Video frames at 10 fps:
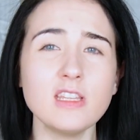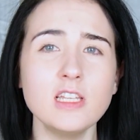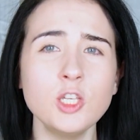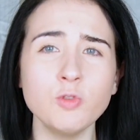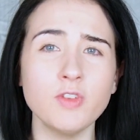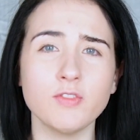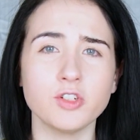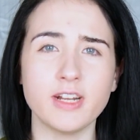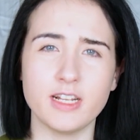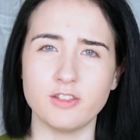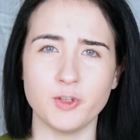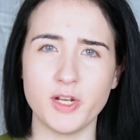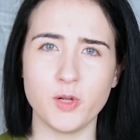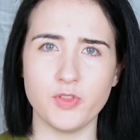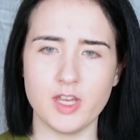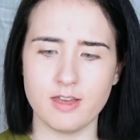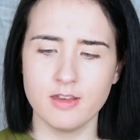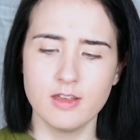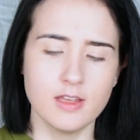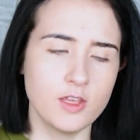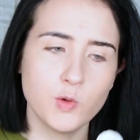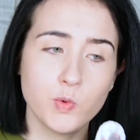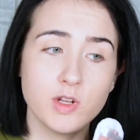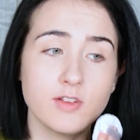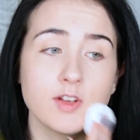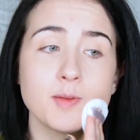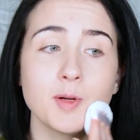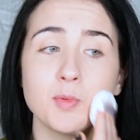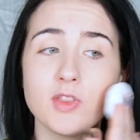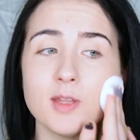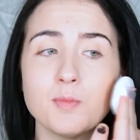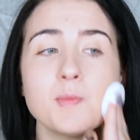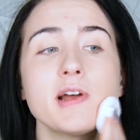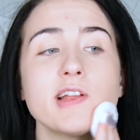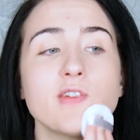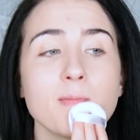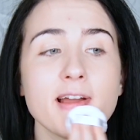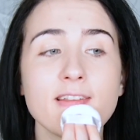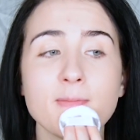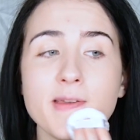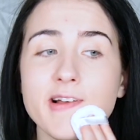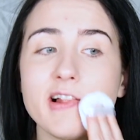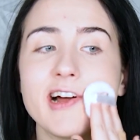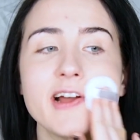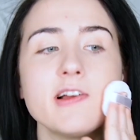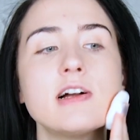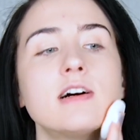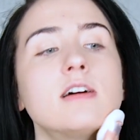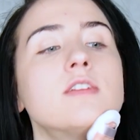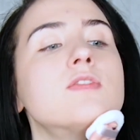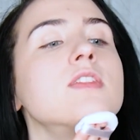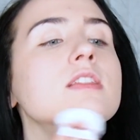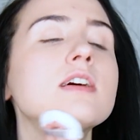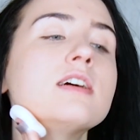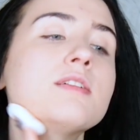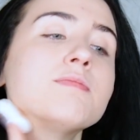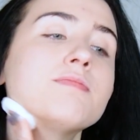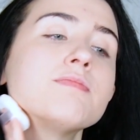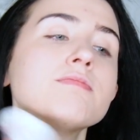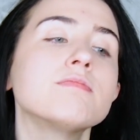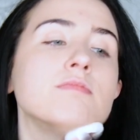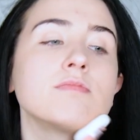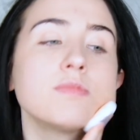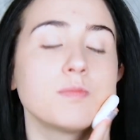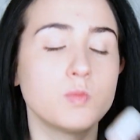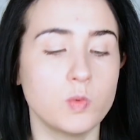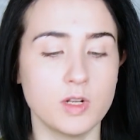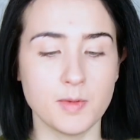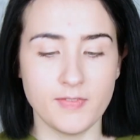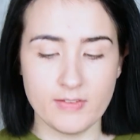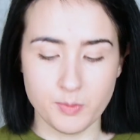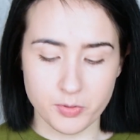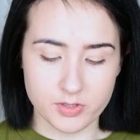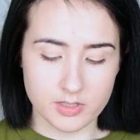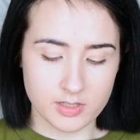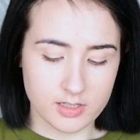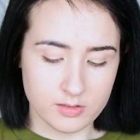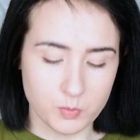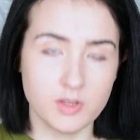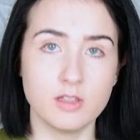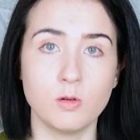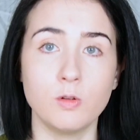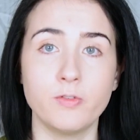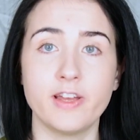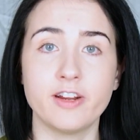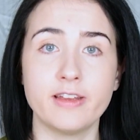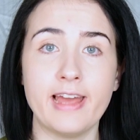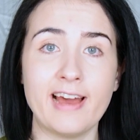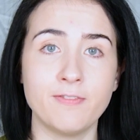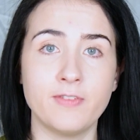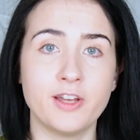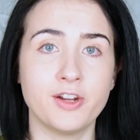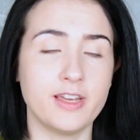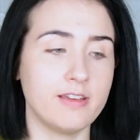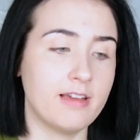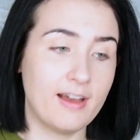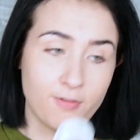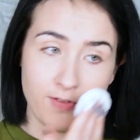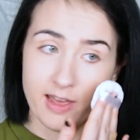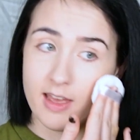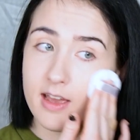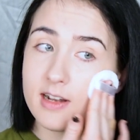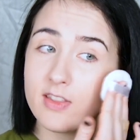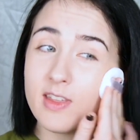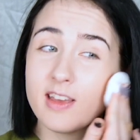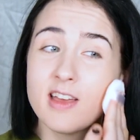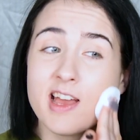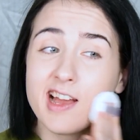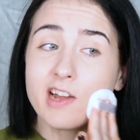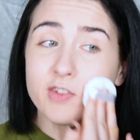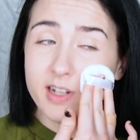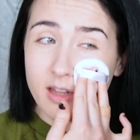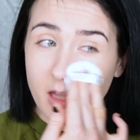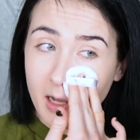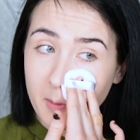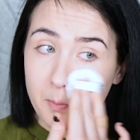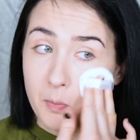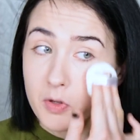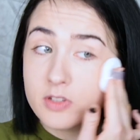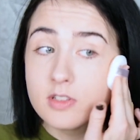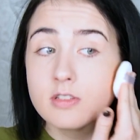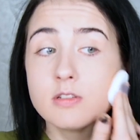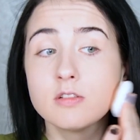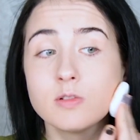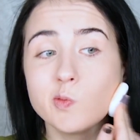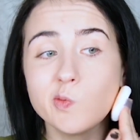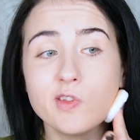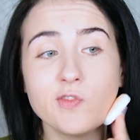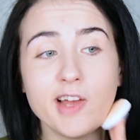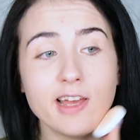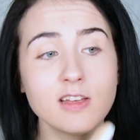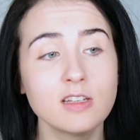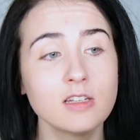and you've never read it, so I don't think you would have come up with it, but it reminds me a lot of one of my favorite book series with the whole fairy, half fae kind of thing. I read a lot of books with fae.